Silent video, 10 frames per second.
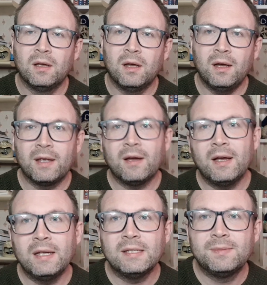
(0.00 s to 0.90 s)
Hi
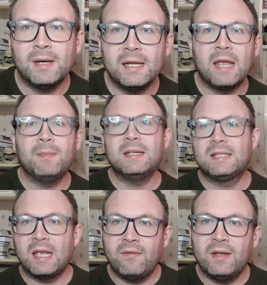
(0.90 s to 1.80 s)
guys, my name is
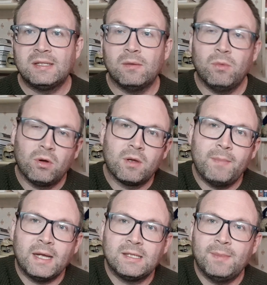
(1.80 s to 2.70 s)
David and welcome
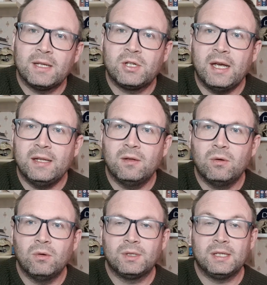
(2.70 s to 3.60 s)
back to my
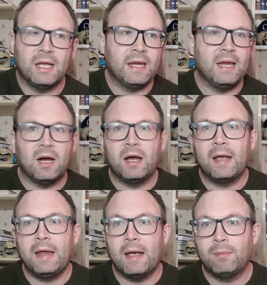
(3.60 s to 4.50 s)
channel. Today I
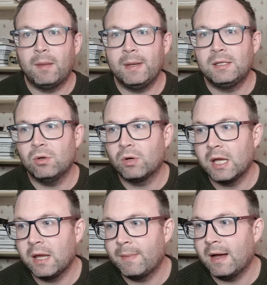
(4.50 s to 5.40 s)
am going to be
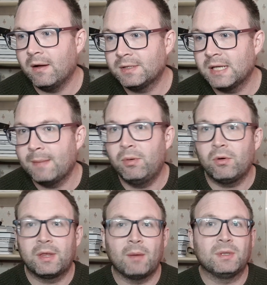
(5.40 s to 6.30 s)
talking about a
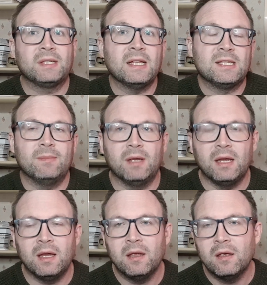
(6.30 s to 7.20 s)
book that was sent to
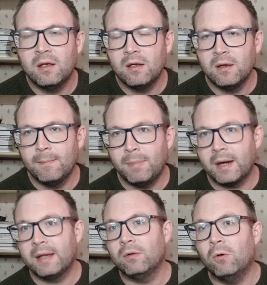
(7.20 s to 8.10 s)
me
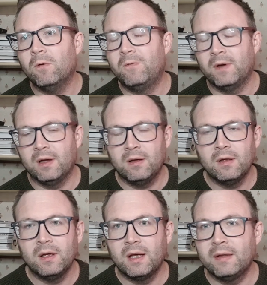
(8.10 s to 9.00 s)
by an author,
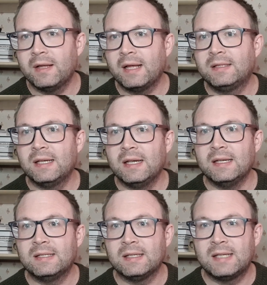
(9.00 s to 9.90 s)
and that
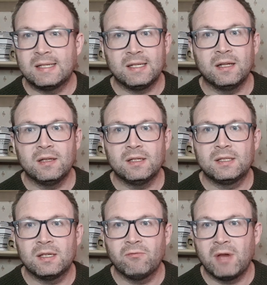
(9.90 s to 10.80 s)
is
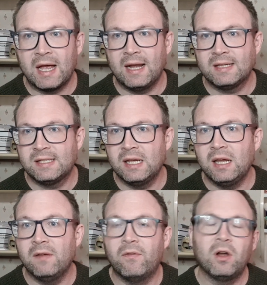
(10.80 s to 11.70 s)
Dissonance
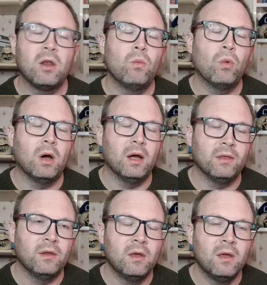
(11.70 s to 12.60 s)
Reality Volume 1